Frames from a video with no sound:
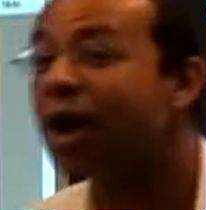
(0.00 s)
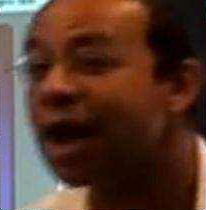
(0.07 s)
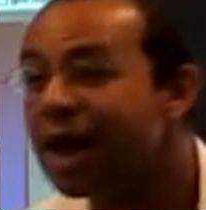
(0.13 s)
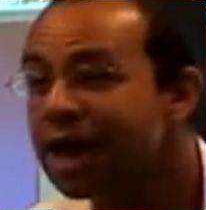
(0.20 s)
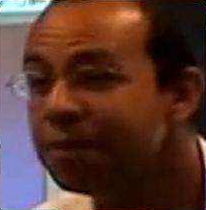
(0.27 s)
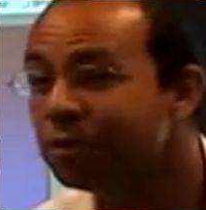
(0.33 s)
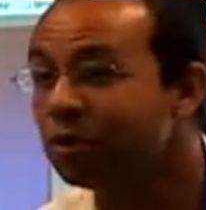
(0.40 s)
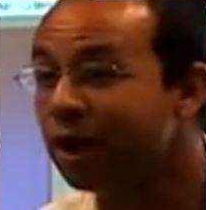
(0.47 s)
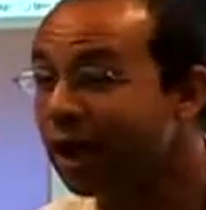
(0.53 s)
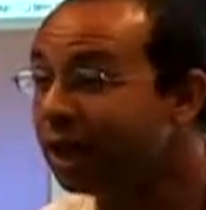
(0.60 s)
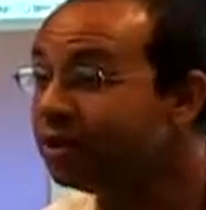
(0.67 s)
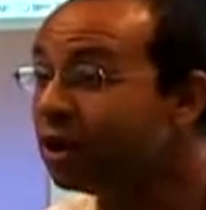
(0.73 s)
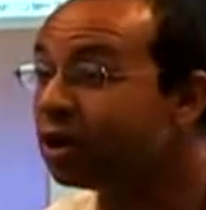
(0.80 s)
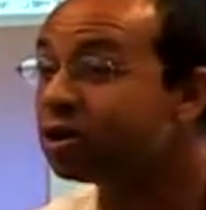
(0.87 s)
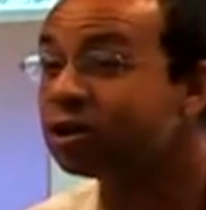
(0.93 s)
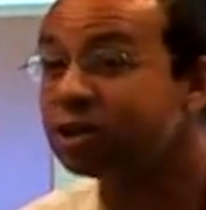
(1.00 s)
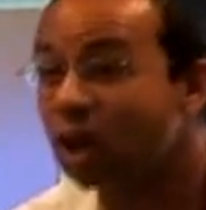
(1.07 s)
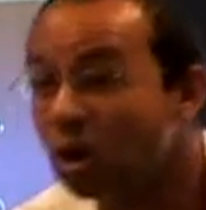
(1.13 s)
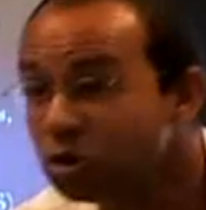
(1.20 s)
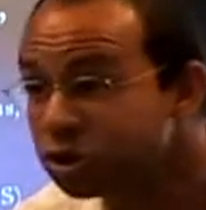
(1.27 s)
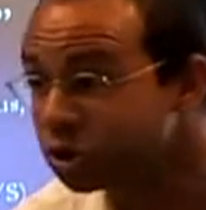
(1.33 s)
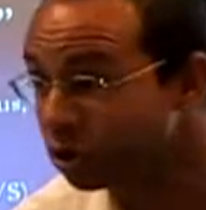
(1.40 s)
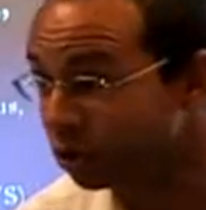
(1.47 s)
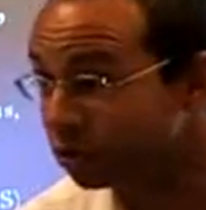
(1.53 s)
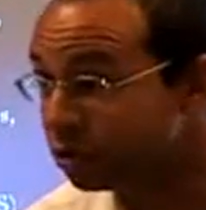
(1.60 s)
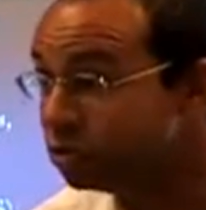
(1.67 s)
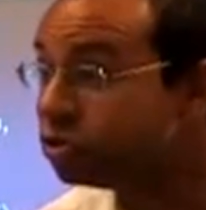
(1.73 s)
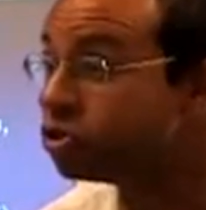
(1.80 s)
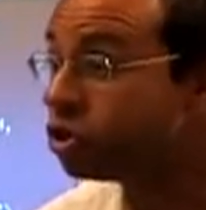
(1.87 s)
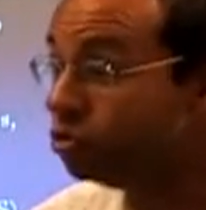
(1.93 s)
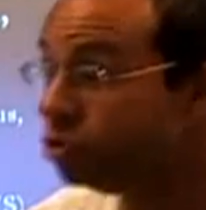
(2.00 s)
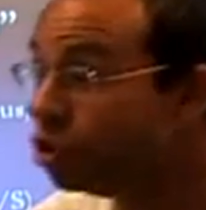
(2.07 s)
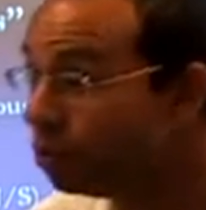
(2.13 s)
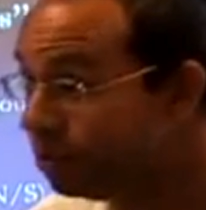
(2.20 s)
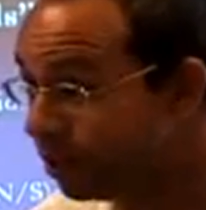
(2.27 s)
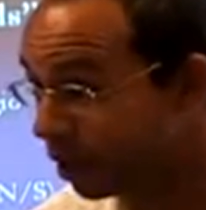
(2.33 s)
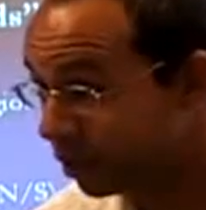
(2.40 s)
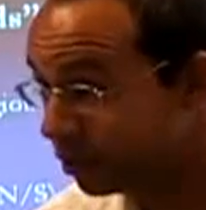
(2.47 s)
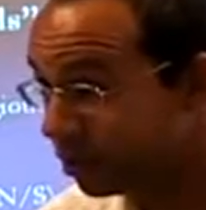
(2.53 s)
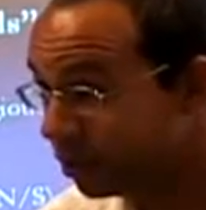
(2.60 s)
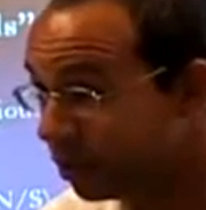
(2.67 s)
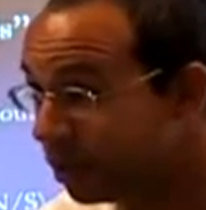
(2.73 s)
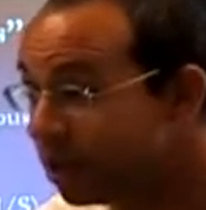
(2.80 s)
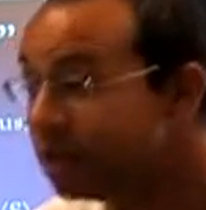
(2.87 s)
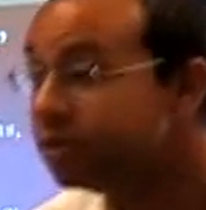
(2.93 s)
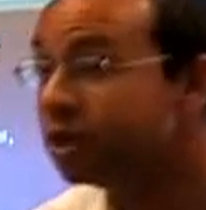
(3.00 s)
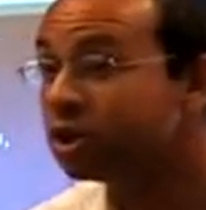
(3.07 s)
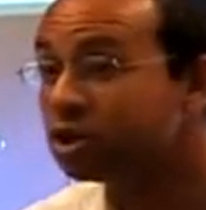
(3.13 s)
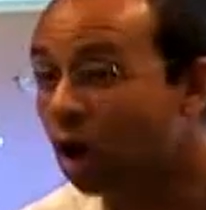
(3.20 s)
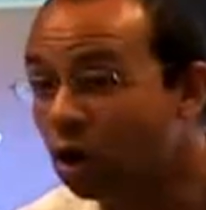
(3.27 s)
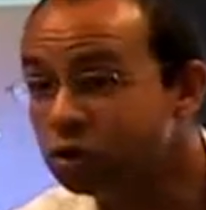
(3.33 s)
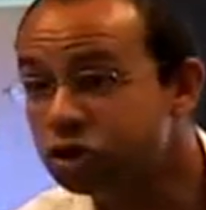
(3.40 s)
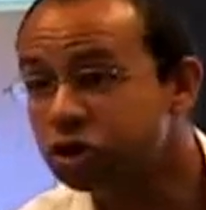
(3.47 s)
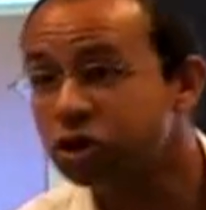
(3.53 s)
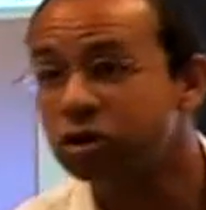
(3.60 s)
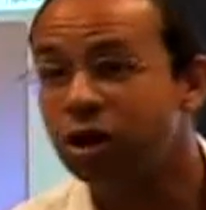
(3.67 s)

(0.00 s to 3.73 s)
able, and they're closer to Nubia. The culture